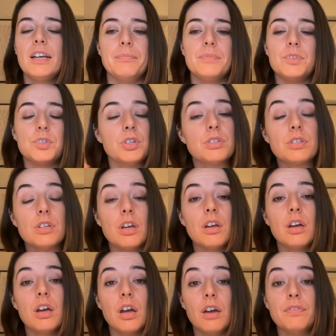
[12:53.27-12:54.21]
Just
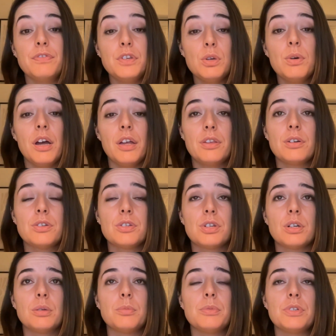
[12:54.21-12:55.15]
a few other
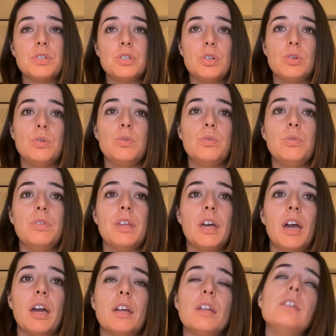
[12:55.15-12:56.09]
terms too
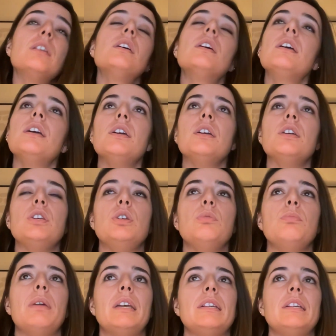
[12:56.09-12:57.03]
that you
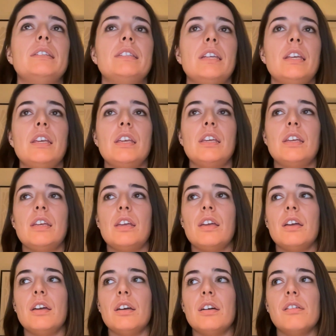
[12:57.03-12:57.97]
may see
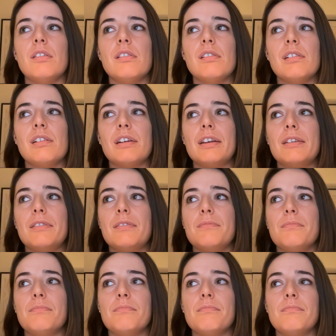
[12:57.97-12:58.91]
on
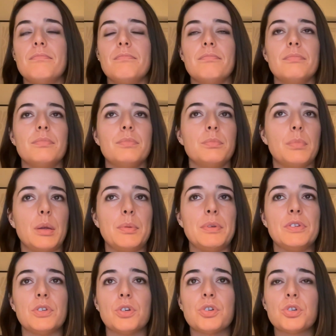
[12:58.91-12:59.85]
maybe
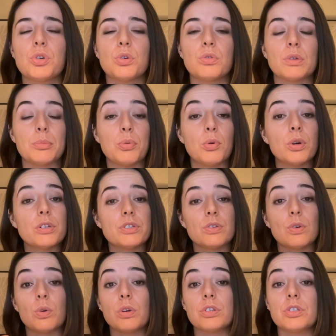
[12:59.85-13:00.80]
surgical reports
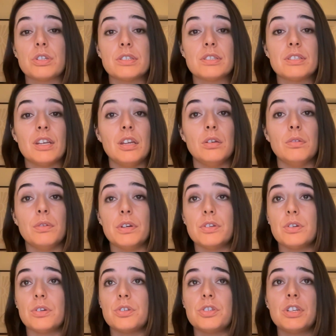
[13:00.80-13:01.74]
or just in
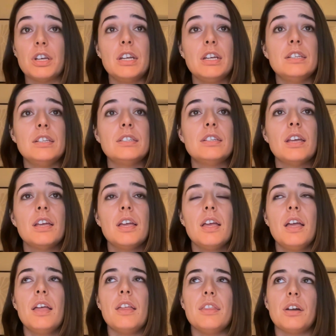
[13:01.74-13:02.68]
research studies.
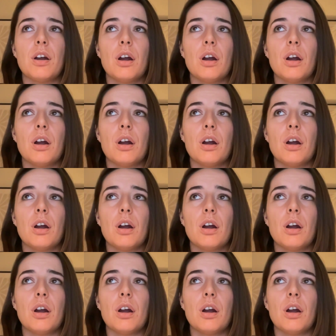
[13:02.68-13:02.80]
There